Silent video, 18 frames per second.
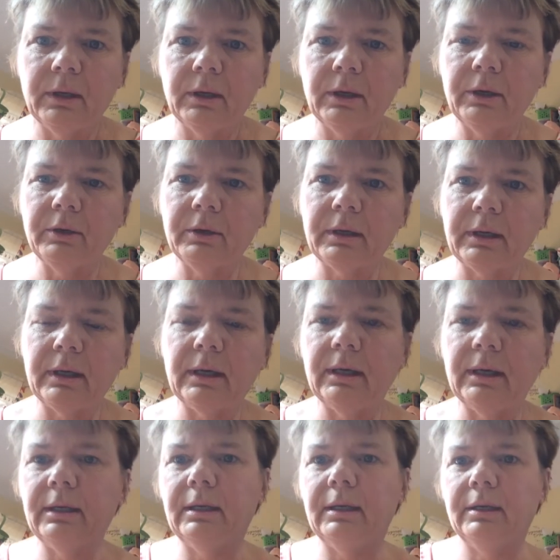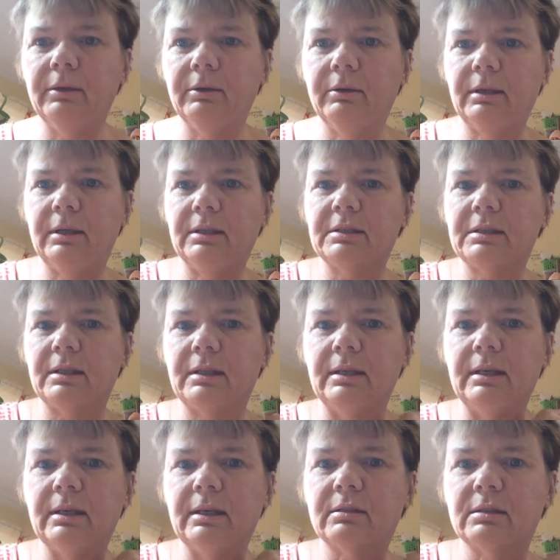Okay, here it is the
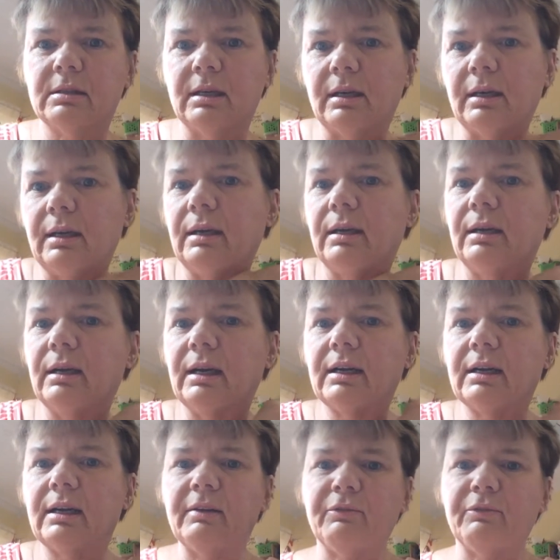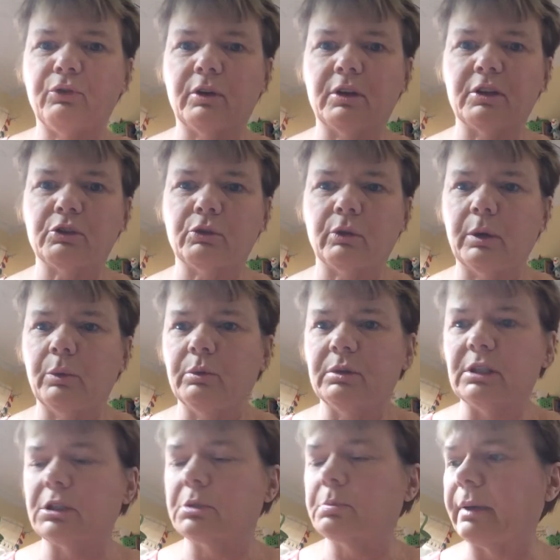next day. I got frustrated
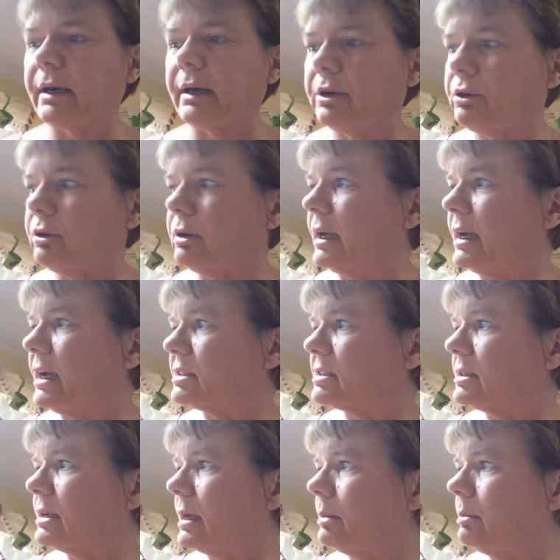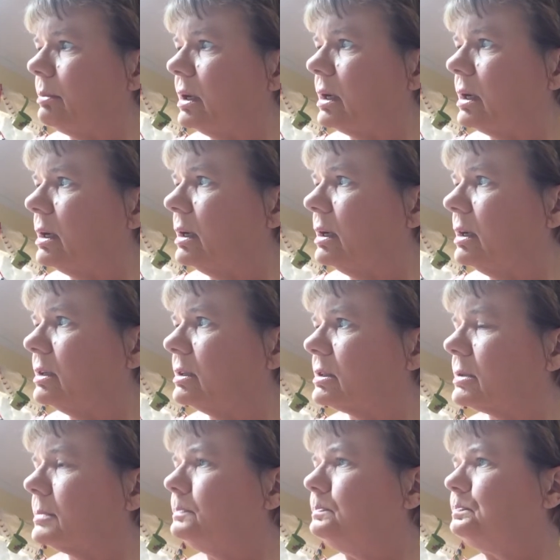with this pattern last night
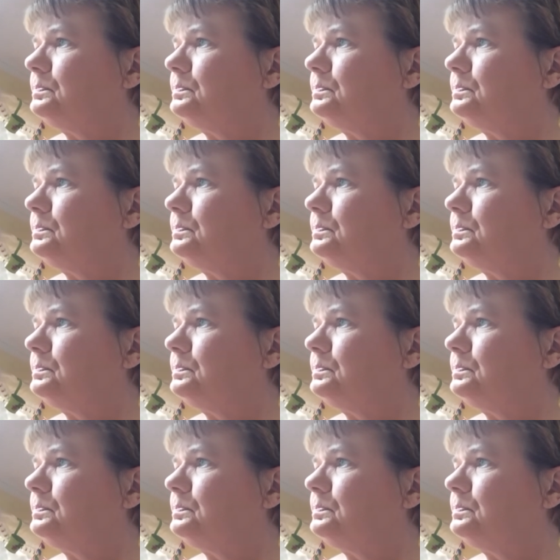because